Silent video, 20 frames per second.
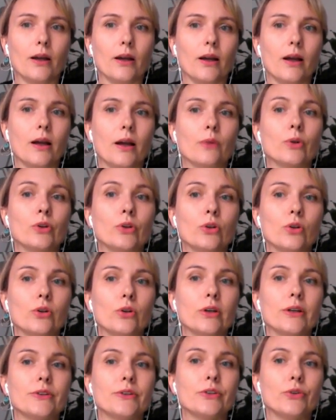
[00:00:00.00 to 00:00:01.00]
And when you
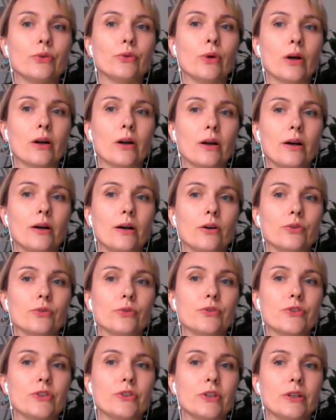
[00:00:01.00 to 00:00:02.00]
look at the URL, you'll
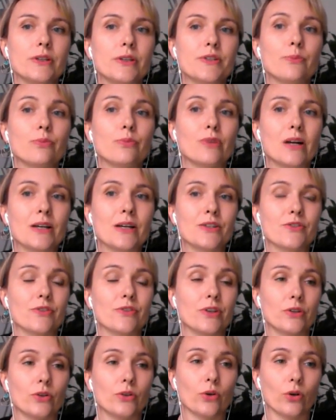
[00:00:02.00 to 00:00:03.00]
see it's a
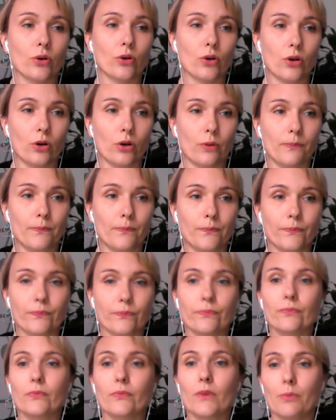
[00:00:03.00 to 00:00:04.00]
brassring.com
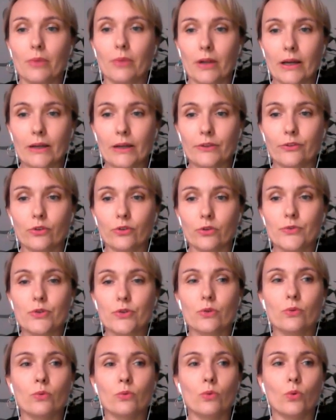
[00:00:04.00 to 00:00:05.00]
platform.
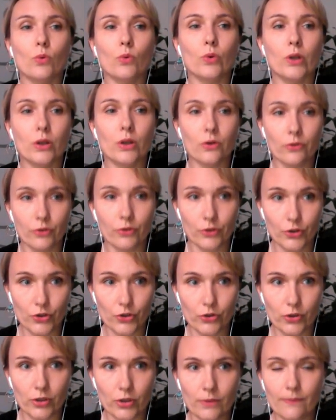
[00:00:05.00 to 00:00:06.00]
So we know for
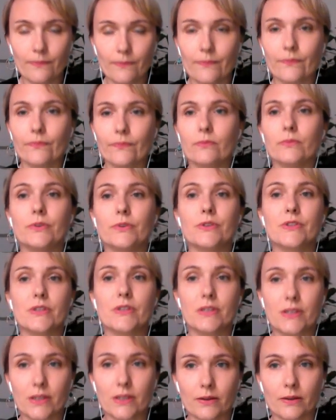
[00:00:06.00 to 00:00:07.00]
sure this
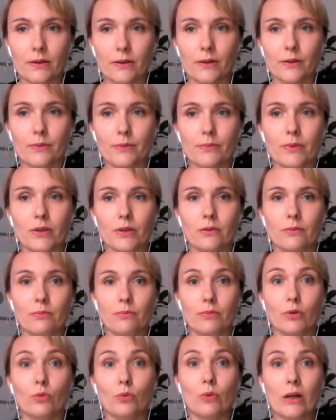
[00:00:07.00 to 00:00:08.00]
is a
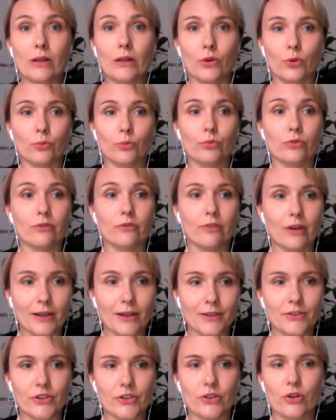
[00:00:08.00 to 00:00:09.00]
well-known
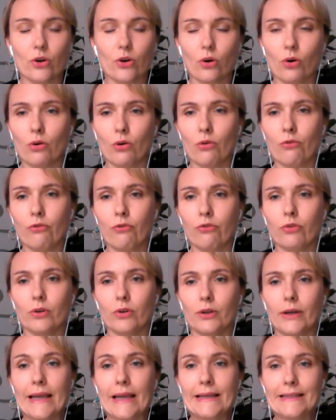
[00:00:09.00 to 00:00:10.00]
provider of
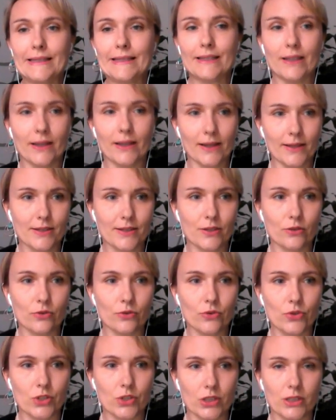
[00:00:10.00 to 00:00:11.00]
ATS
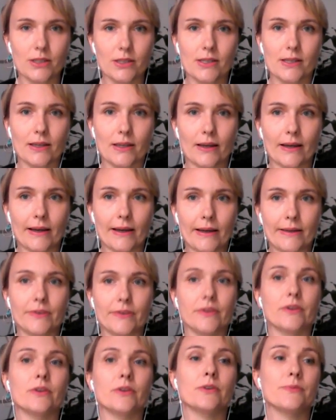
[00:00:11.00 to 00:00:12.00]
solutions, and
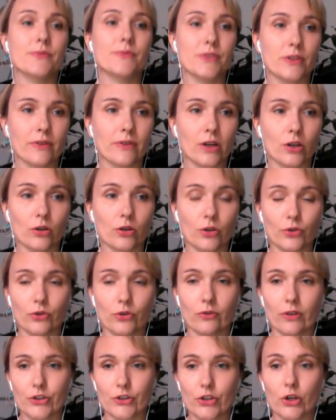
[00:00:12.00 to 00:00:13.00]
they're serving a lot of
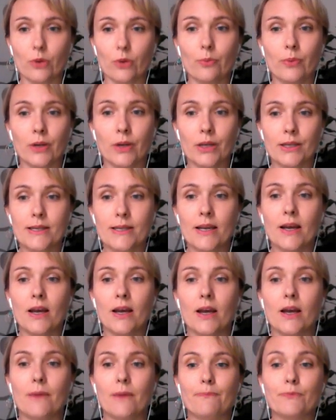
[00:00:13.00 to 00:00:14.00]
large companies.
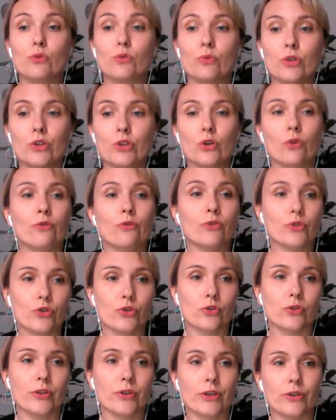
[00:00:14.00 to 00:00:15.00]
So we know for
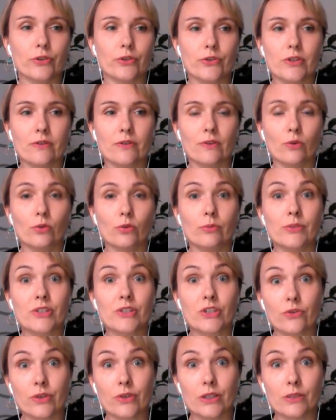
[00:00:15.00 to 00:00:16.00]
sure that your CV will be
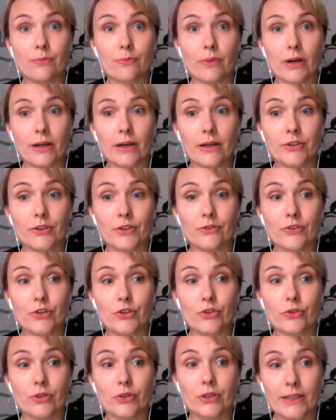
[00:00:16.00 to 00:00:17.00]
screened by
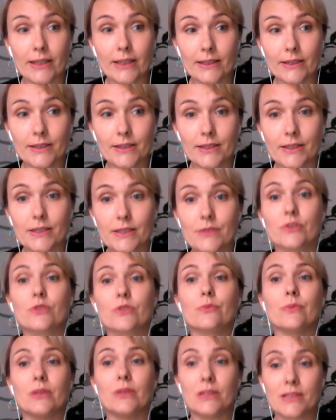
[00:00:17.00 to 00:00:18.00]
artificial intelligence,
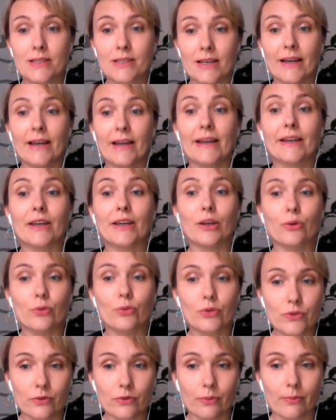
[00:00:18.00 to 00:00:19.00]
which means
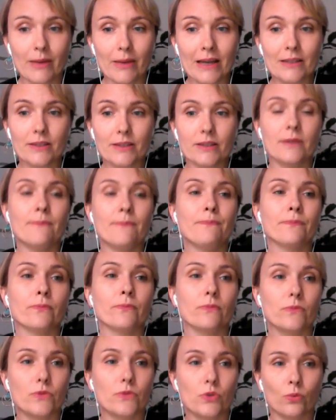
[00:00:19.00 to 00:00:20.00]
keywords will matter.
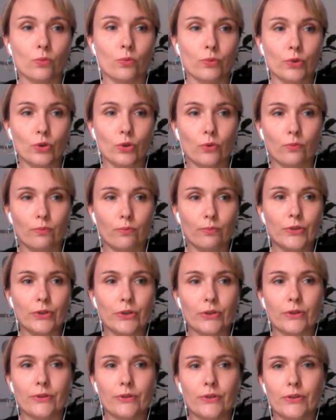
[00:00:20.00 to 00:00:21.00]
So, you know,
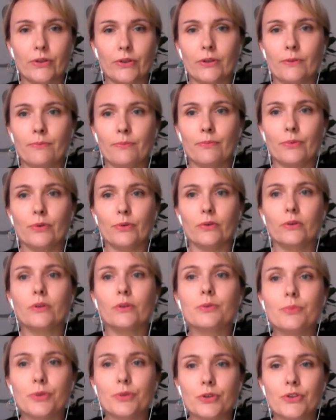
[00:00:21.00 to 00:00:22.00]
the
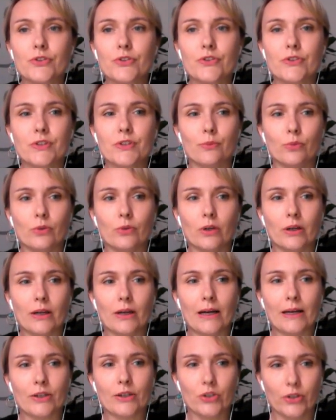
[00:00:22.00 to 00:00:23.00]
computer system will
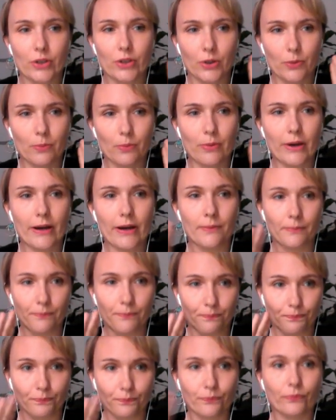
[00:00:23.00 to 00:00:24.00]
actually compare
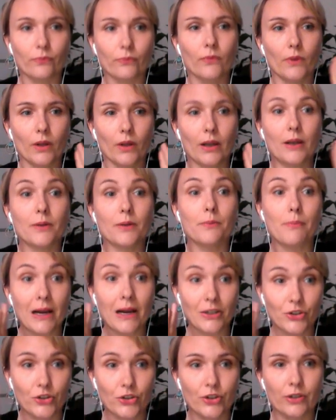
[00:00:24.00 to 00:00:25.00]
and
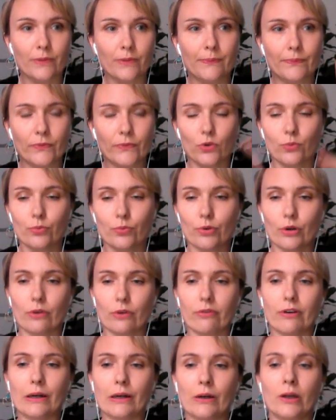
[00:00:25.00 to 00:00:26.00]
match your
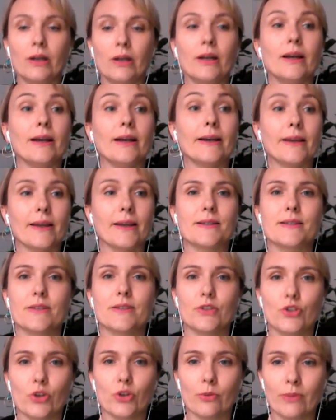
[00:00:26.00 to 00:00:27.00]
profile against the
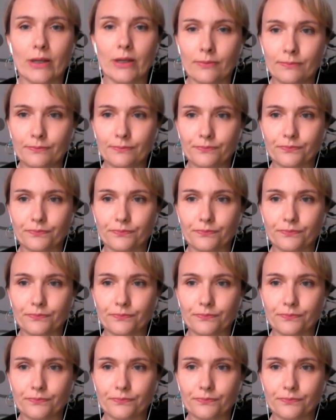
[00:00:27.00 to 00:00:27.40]
job ad.